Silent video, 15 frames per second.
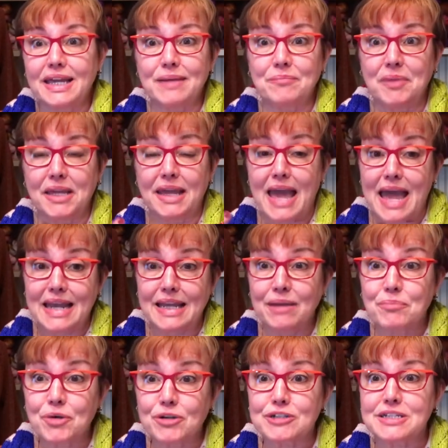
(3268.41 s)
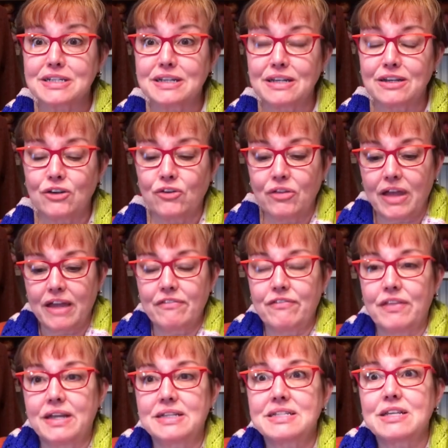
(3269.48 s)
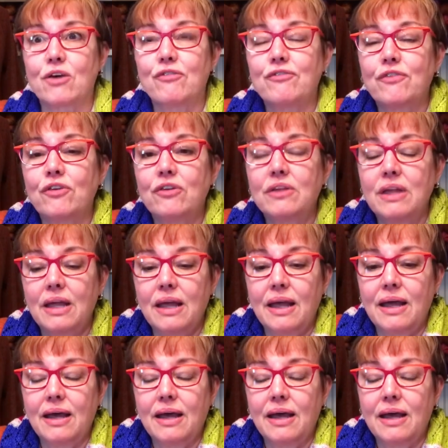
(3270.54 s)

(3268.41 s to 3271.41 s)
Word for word: It can be any person in your life that is helpful.